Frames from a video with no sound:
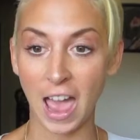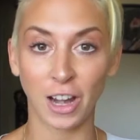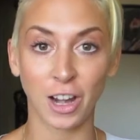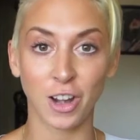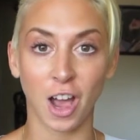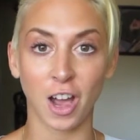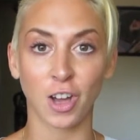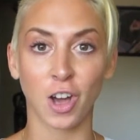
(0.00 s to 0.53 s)
Had I
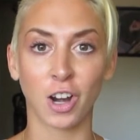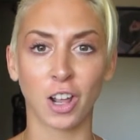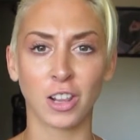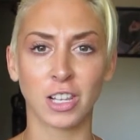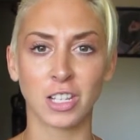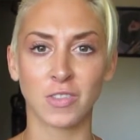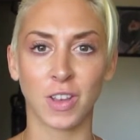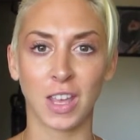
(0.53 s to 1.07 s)
not gone
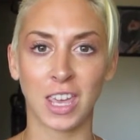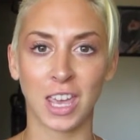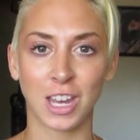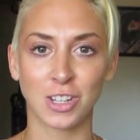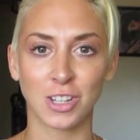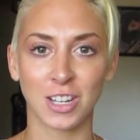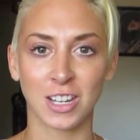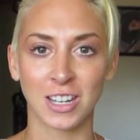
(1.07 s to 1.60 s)
on this
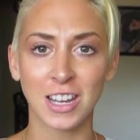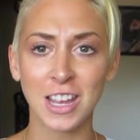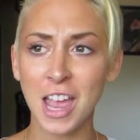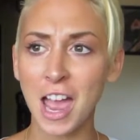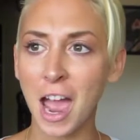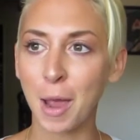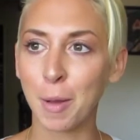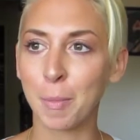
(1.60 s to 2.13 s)
vacation,
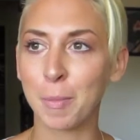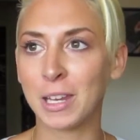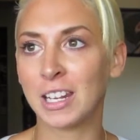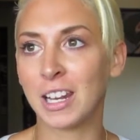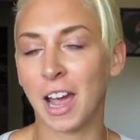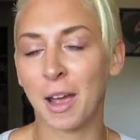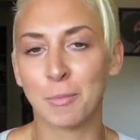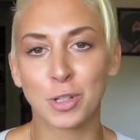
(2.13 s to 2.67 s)
I
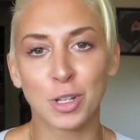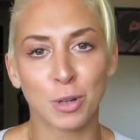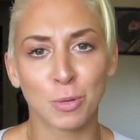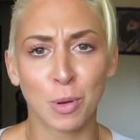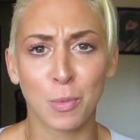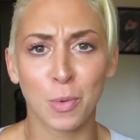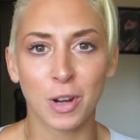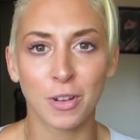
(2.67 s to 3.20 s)
mean, I'm sure
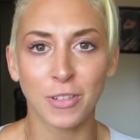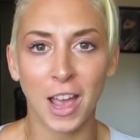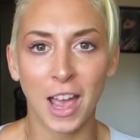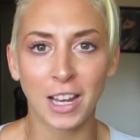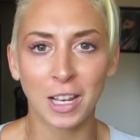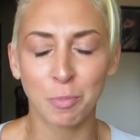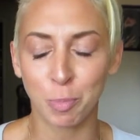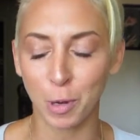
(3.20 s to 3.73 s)
we would have
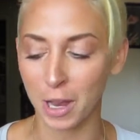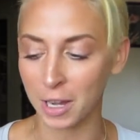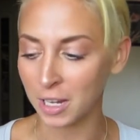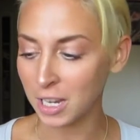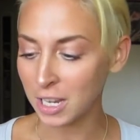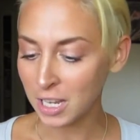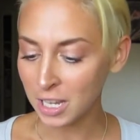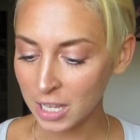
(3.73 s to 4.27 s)
had it, but
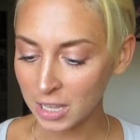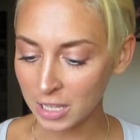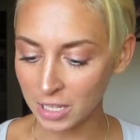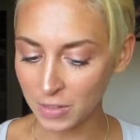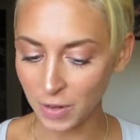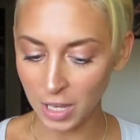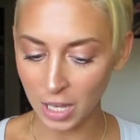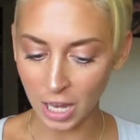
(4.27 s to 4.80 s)

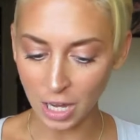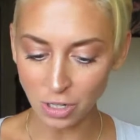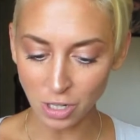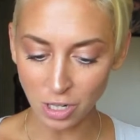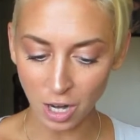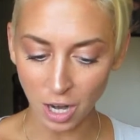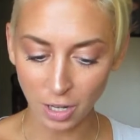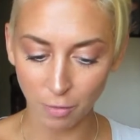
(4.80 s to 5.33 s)
this
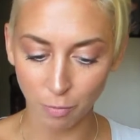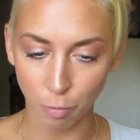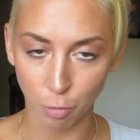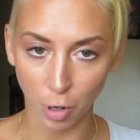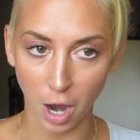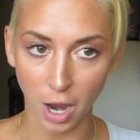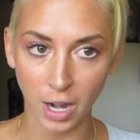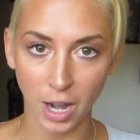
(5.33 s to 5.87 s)
vacation kind of
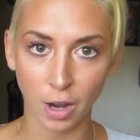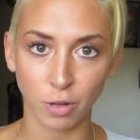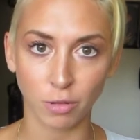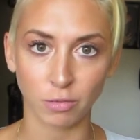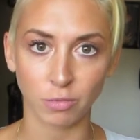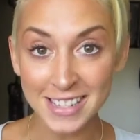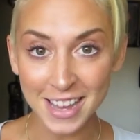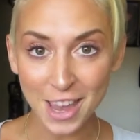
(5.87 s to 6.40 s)
brought
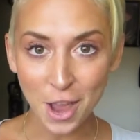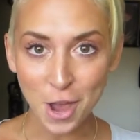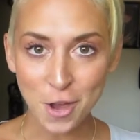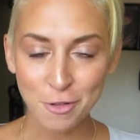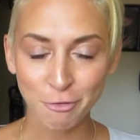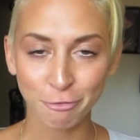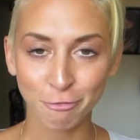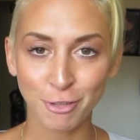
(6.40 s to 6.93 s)
out
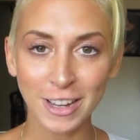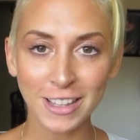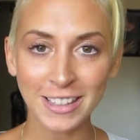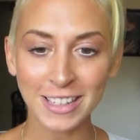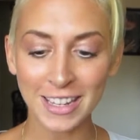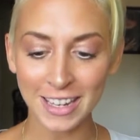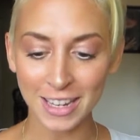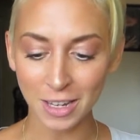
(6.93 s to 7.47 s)

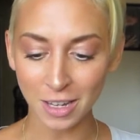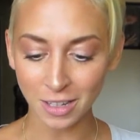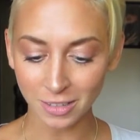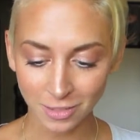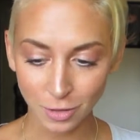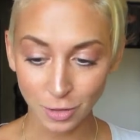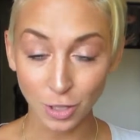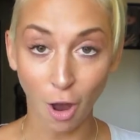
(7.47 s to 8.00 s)
really
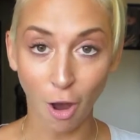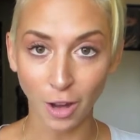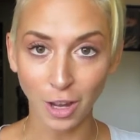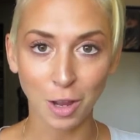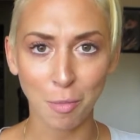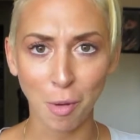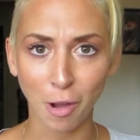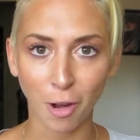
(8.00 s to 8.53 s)

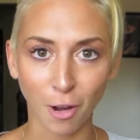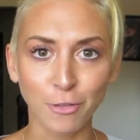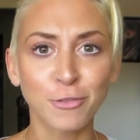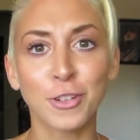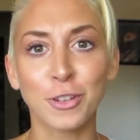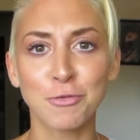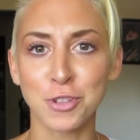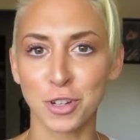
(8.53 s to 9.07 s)
talking about our
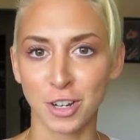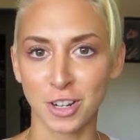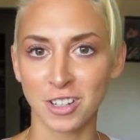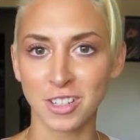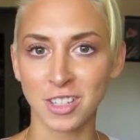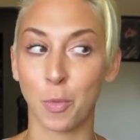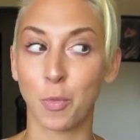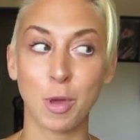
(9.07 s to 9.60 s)

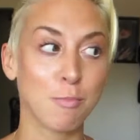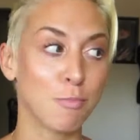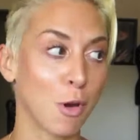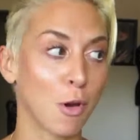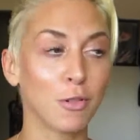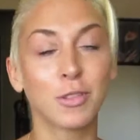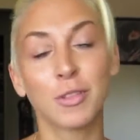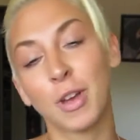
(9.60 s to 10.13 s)
futures. We
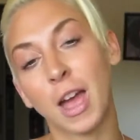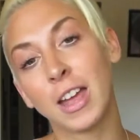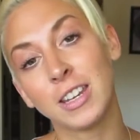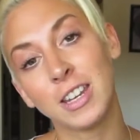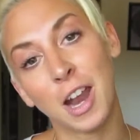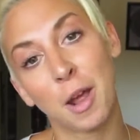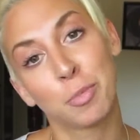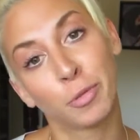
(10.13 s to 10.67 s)
both
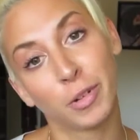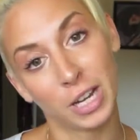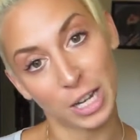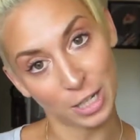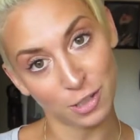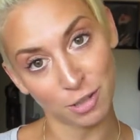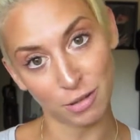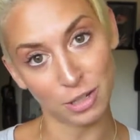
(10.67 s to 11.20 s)
ended up
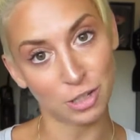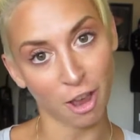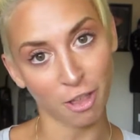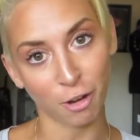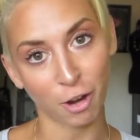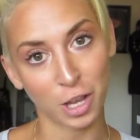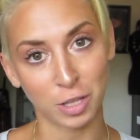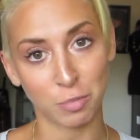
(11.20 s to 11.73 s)
reading to each
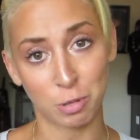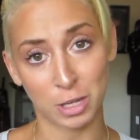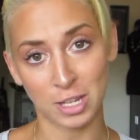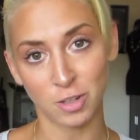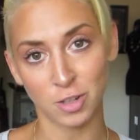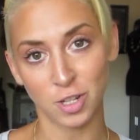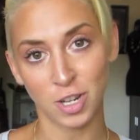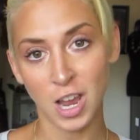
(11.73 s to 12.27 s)
other on the
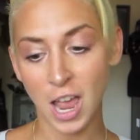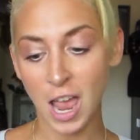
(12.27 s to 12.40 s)
beach,